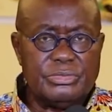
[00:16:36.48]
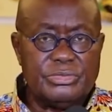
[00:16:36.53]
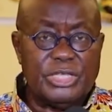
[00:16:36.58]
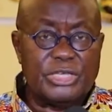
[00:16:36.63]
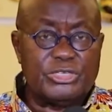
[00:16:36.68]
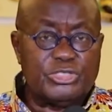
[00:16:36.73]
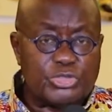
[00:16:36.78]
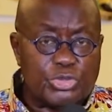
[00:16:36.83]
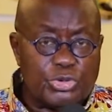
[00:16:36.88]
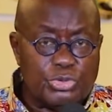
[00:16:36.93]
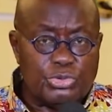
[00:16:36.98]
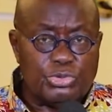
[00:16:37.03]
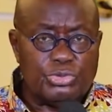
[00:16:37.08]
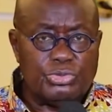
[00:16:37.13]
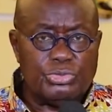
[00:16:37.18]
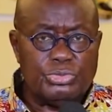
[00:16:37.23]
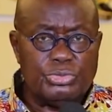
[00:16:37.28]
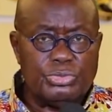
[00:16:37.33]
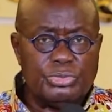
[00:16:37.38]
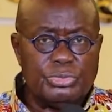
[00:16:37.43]
This too
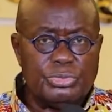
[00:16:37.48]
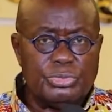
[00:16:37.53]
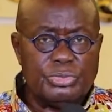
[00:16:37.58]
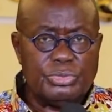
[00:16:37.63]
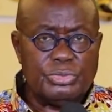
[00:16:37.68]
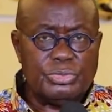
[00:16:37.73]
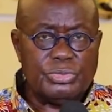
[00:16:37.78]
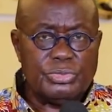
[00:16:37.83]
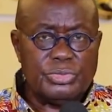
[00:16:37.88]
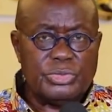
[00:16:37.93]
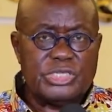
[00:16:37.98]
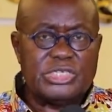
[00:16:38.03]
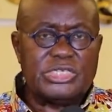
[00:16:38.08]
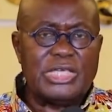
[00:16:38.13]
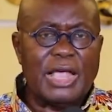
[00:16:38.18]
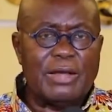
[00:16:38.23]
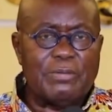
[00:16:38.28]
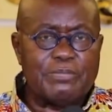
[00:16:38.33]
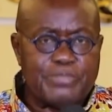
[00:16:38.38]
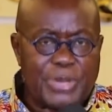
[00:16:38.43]

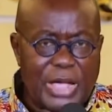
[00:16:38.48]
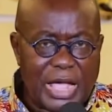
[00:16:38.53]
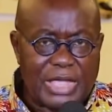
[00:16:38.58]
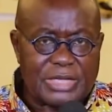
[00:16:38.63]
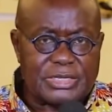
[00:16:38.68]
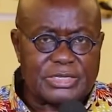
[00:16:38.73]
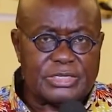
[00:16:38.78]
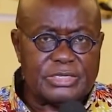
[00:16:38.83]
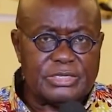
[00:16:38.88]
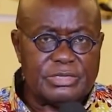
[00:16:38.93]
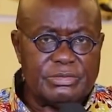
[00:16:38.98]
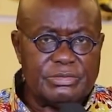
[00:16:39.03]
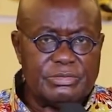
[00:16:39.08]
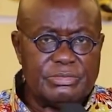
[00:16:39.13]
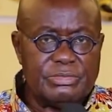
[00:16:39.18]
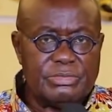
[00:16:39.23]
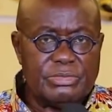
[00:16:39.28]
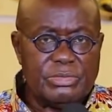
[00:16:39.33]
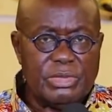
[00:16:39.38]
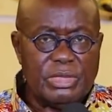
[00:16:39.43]
shall pass,
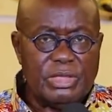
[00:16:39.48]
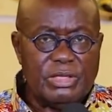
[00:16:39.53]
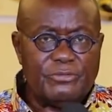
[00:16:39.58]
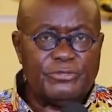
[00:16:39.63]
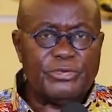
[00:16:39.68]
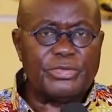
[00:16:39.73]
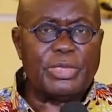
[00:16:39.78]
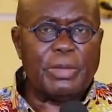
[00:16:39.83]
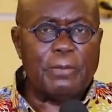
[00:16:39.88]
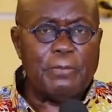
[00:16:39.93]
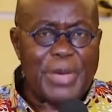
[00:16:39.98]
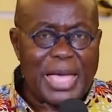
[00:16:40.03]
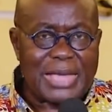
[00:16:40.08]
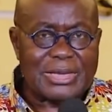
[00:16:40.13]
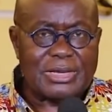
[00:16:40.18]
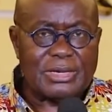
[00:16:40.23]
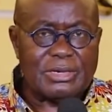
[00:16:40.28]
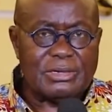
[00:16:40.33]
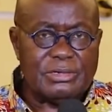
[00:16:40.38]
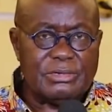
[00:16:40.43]
for the
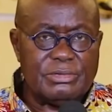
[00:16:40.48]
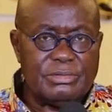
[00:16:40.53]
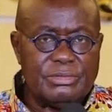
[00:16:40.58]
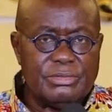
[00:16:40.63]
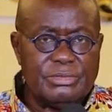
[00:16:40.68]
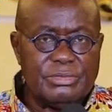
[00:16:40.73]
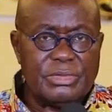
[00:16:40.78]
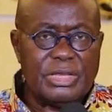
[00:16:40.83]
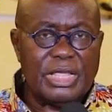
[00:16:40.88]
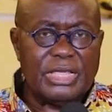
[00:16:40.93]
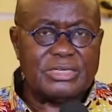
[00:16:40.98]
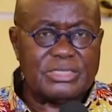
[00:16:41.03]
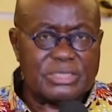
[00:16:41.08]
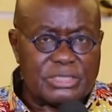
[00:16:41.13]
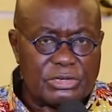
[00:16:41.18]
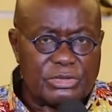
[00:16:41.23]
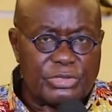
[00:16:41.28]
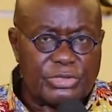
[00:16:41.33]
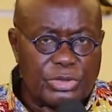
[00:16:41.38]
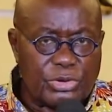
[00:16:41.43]
battle is
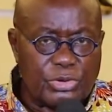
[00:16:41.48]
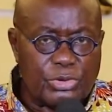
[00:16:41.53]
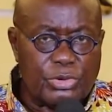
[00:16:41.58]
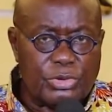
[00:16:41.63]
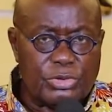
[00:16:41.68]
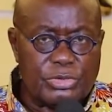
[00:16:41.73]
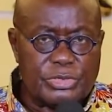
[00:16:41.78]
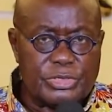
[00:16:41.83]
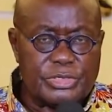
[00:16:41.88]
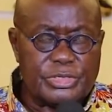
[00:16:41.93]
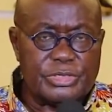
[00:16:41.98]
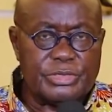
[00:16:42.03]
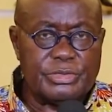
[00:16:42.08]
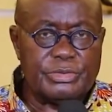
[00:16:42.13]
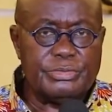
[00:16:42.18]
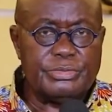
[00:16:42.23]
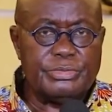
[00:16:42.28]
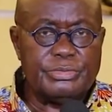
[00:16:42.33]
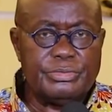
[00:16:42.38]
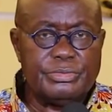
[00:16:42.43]
still the Lord's.
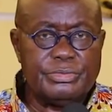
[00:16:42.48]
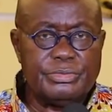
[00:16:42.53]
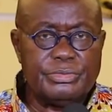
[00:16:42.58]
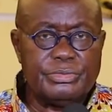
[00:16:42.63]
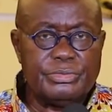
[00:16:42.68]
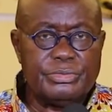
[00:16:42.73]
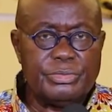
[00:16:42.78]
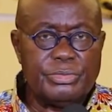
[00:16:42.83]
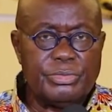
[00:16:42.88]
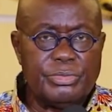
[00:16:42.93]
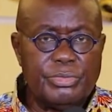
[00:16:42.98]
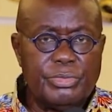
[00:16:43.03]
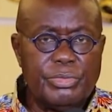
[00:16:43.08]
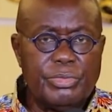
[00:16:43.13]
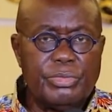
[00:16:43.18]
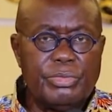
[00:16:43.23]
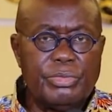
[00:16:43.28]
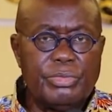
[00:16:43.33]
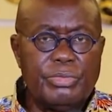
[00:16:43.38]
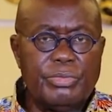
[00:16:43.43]

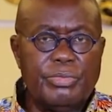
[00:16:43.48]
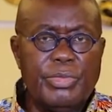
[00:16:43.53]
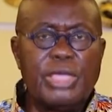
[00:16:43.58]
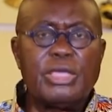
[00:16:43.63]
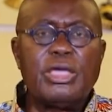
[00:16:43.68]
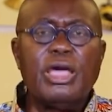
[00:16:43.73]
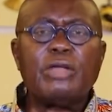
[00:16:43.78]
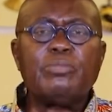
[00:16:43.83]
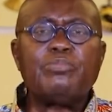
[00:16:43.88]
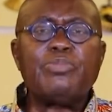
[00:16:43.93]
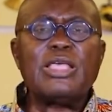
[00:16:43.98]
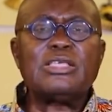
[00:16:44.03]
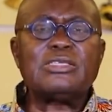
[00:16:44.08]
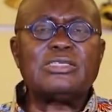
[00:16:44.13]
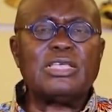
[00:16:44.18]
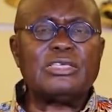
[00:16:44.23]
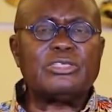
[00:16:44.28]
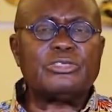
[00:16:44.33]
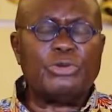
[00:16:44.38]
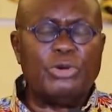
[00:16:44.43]
May God
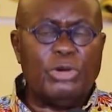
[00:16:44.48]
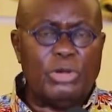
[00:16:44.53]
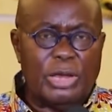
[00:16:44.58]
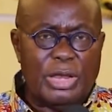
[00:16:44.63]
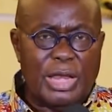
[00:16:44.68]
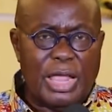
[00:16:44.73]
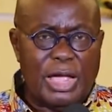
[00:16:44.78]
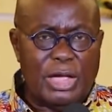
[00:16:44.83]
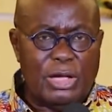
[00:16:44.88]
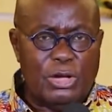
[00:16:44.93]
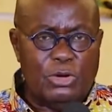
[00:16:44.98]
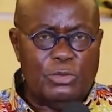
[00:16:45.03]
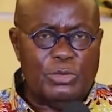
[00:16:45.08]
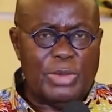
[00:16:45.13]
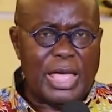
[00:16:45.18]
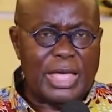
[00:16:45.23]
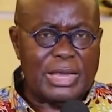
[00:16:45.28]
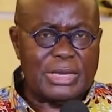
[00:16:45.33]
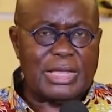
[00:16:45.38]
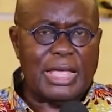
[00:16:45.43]
bless us all in our
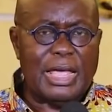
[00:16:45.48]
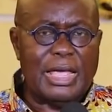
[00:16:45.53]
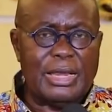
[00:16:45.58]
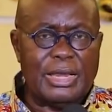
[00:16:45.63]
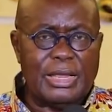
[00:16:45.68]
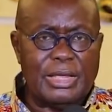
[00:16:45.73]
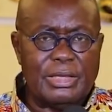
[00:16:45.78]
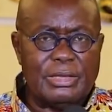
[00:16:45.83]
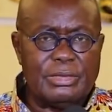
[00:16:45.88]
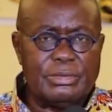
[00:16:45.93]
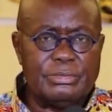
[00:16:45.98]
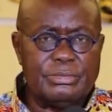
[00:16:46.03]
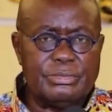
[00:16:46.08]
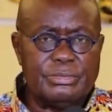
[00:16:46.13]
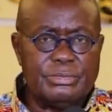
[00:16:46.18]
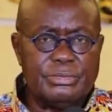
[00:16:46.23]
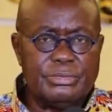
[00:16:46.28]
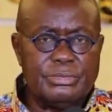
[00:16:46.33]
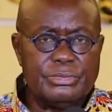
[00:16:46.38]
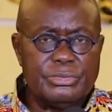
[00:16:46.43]
homeland, Ghana,
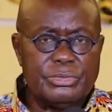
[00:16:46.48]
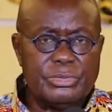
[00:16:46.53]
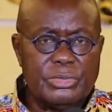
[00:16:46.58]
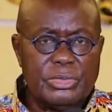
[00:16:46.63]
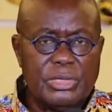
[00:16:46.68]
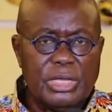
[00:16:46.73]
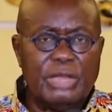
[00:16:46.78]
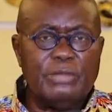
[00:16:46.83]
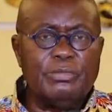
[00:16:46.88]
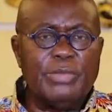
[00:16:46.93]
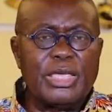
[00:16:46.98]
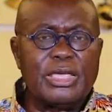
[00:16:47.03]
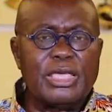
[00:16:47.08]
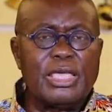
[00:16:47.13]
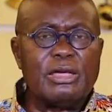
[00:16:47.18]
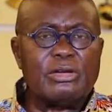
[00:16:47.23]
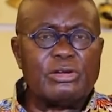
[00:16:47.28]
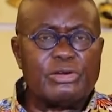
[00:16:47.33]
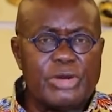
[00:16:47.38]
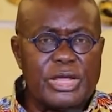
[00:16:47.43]
and make
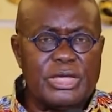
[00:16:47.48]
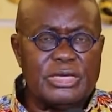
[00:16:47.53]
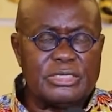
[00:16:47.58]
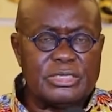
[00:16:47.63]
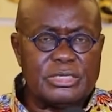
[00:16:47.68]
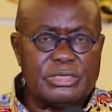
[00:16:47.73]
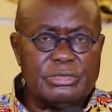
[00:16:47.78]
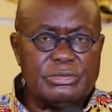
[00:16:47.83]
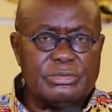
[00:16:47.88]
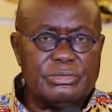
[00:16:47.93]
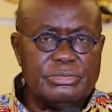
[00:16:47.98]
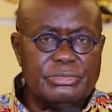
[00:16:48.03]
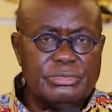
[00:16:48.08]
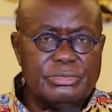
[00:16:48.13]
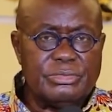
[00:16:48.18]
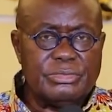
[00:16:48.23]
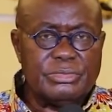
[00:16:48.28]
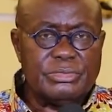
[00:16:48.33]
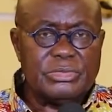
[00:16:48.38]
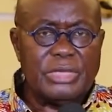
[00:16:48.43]
her great
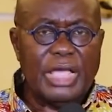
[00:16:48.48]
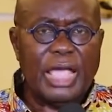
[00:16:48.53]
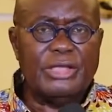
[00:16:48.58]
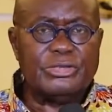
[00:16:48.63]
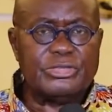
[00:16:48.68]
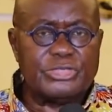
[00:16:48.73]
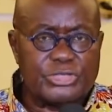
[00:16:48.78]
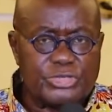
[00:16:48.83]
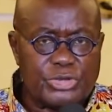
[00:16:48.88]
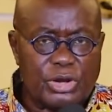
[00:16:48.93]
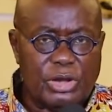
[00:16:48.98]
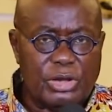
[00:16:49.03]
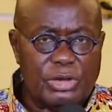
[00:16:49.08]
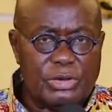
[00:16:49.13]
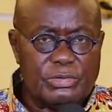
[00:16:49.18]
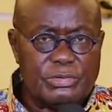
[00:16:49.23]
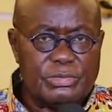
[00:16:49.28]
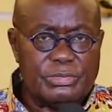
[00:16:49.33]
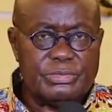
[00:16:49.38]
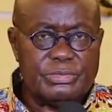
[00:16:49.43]
and strong.